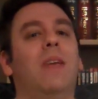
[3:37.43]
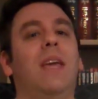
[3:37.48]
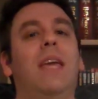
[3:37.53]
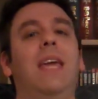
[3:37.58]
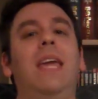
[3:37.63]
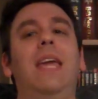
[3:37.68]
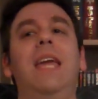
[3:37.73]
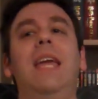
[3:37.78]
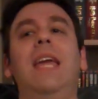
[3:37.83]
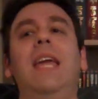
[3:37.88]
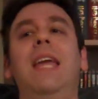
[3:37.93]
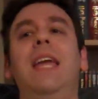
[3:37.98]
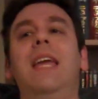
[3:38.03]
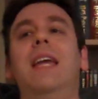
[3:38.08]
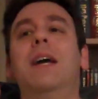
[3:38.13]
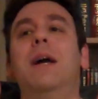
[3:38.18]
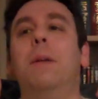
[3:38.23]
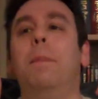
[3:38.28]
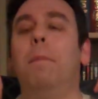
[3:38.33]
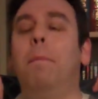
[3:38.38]

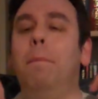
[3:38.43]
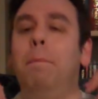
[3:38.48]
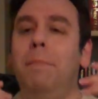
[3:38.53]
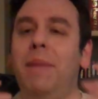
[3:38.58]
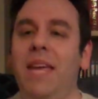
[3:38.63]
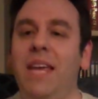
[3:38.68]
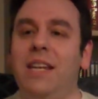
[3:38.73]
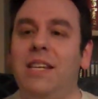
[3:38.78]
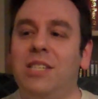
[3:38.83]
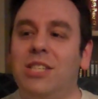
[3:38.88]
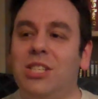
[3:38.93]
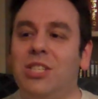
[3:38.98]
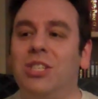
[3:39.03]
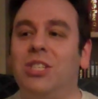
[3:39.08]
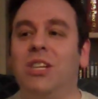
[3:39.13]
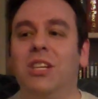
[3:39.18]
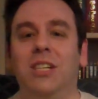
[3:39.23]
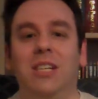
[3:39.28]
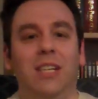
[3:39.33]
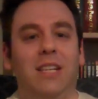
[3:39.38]
he
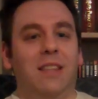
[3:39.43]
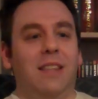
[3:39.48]
meets